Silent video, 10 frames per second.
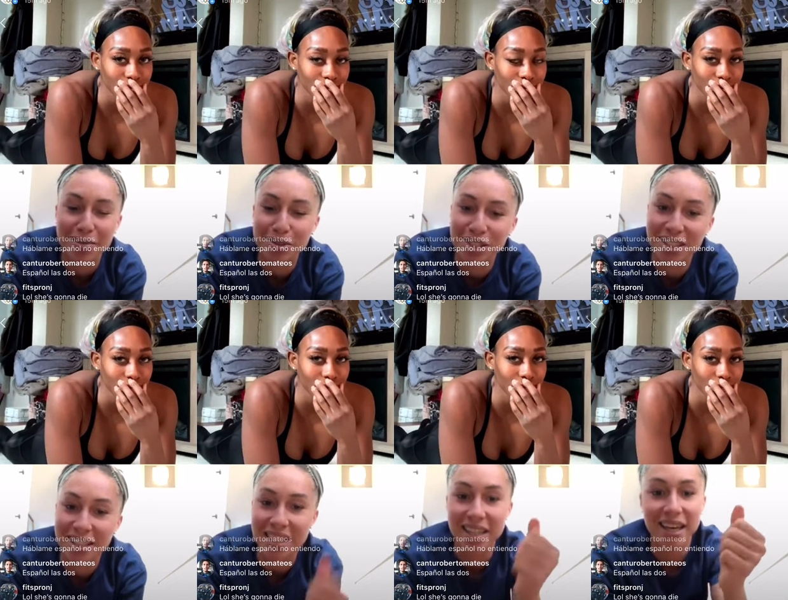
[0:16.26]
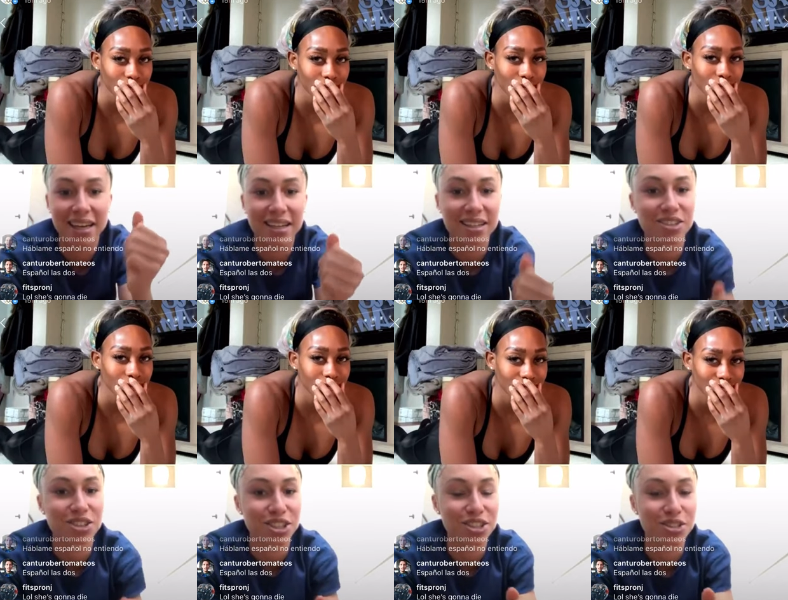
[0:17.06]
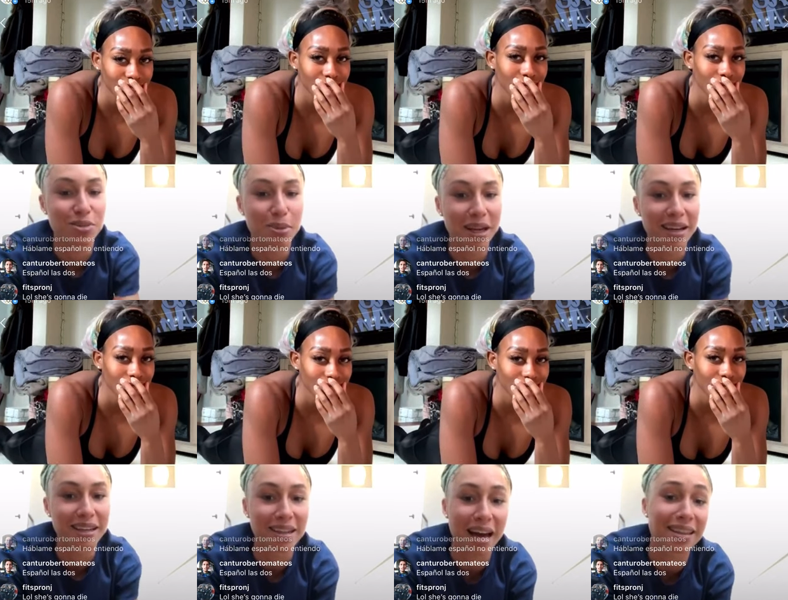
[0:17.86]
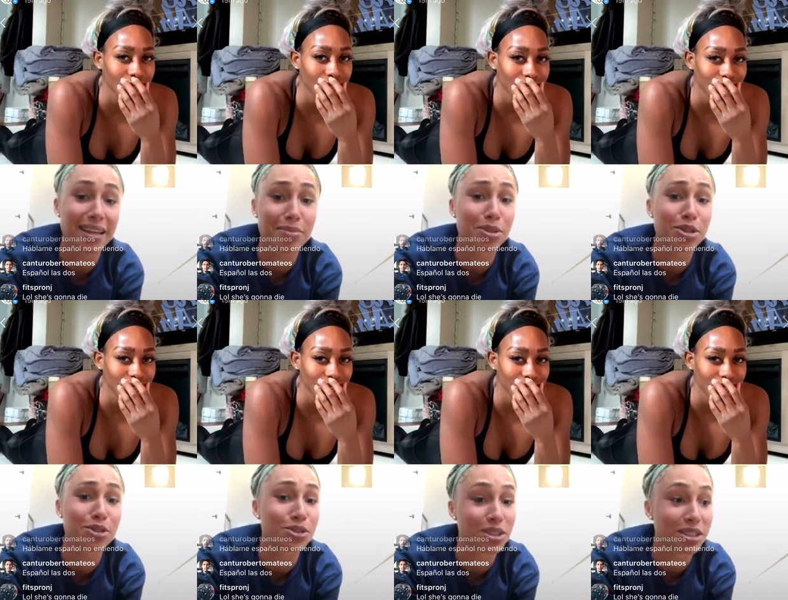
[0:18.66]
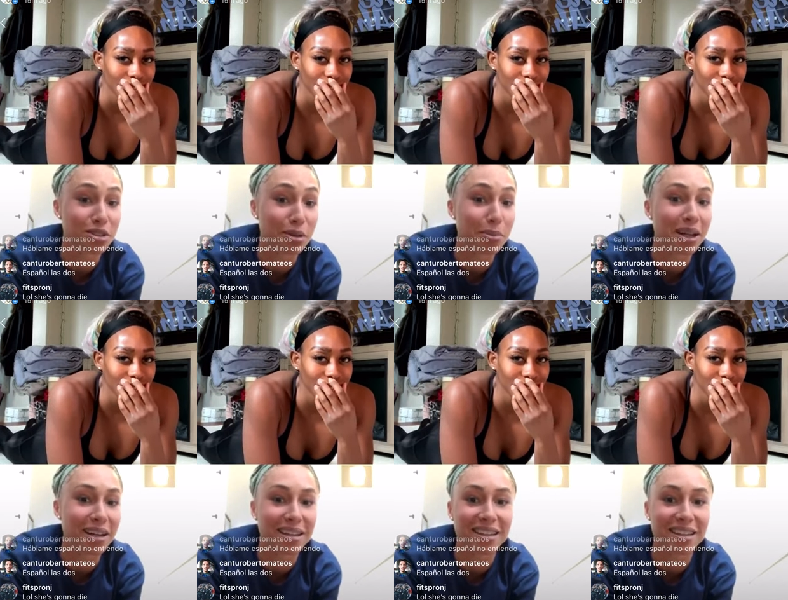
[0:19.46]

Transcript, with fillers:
Speaker 1: She did it like traditional plank. I think I'm gonna do traditional plank.